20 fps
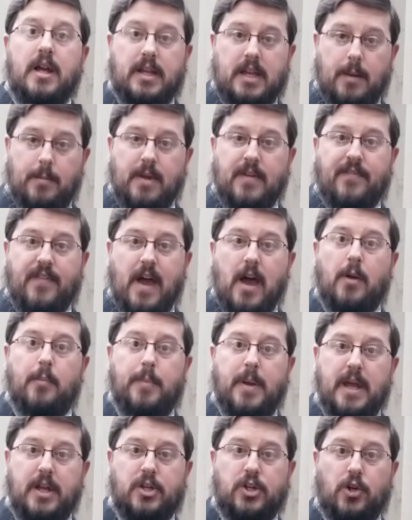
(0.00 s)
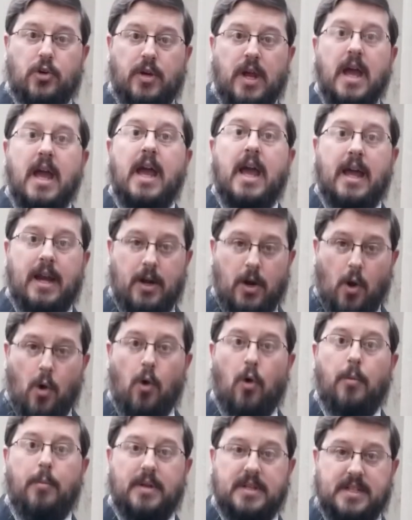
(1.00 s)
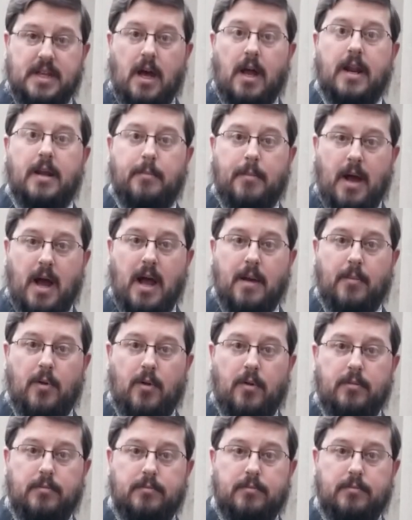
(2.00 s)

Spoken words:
can be found pictured in an old Masonic Bible.